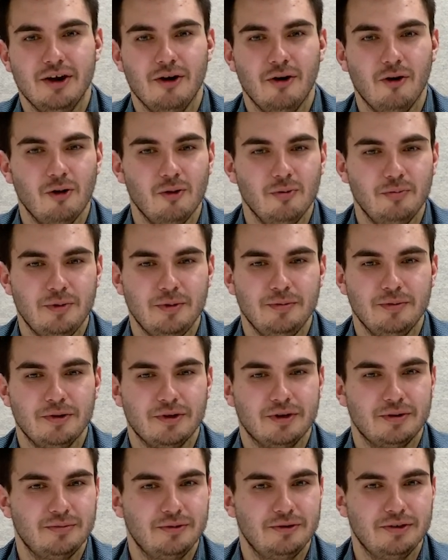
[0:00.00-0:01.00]
all
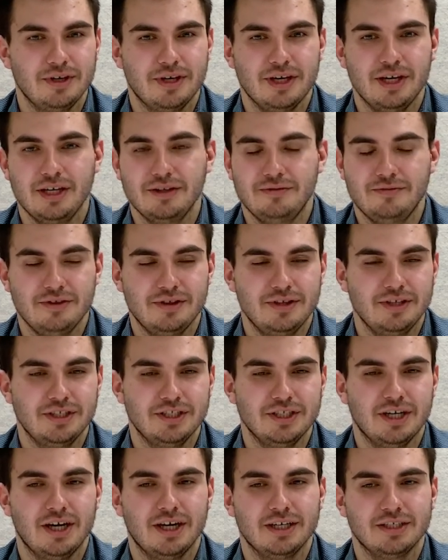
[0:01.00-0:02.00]
people communicate with
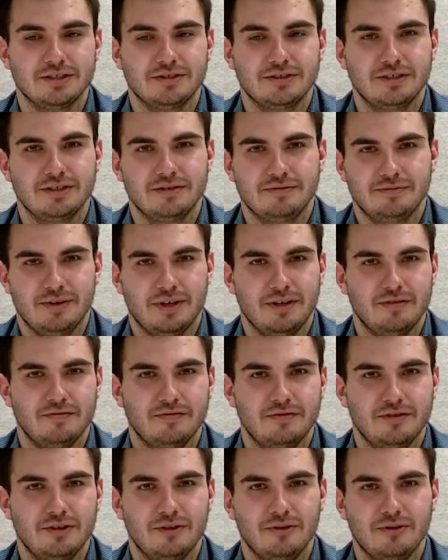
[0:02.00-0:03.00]
each other and we
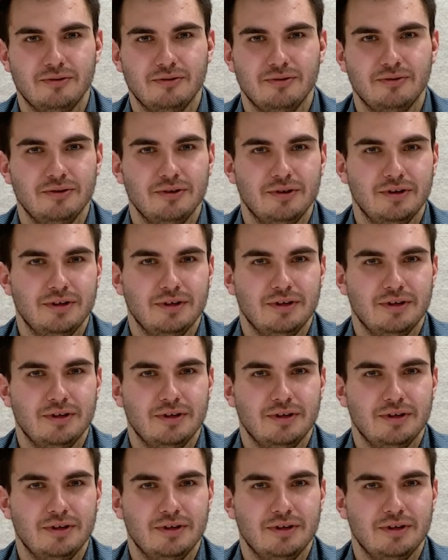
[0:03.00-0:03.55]
have no